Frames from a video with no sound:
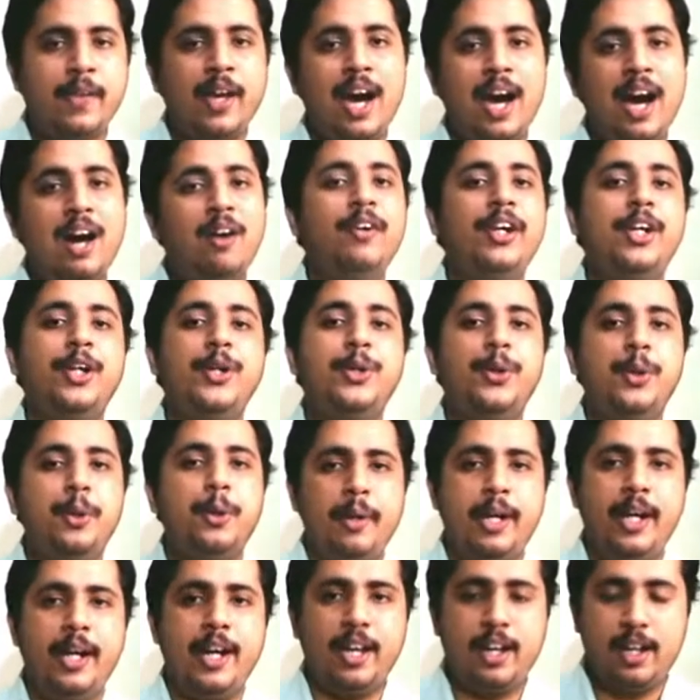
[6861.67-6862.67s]
How it could
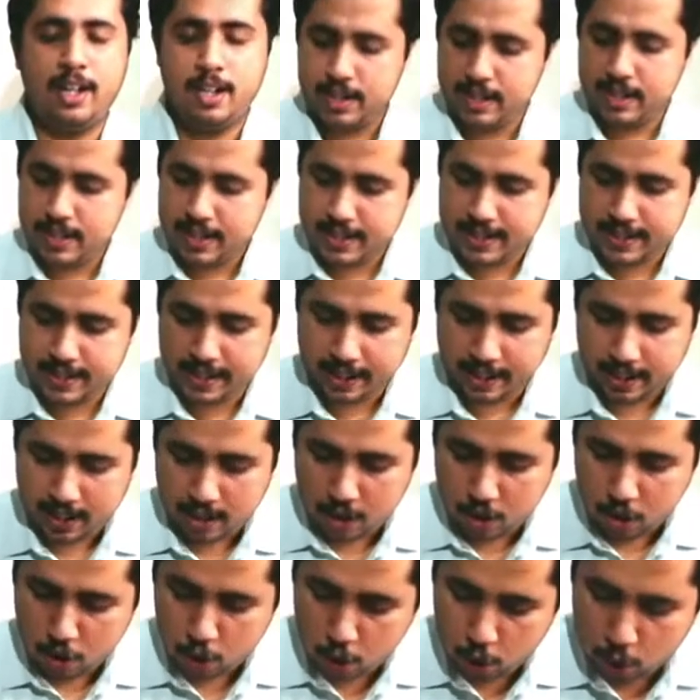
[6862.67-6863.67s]
be done? See,
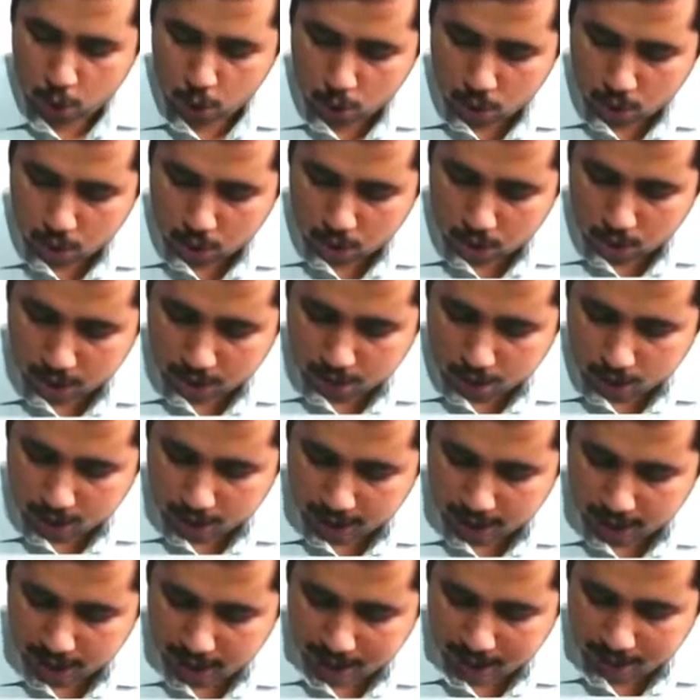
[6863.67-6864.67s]
2 crore
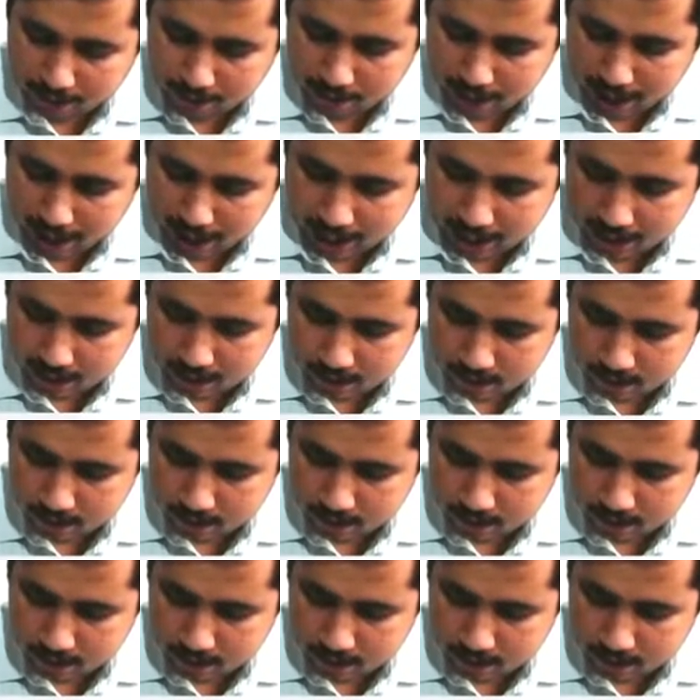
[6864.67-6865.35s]
40 lakh we had.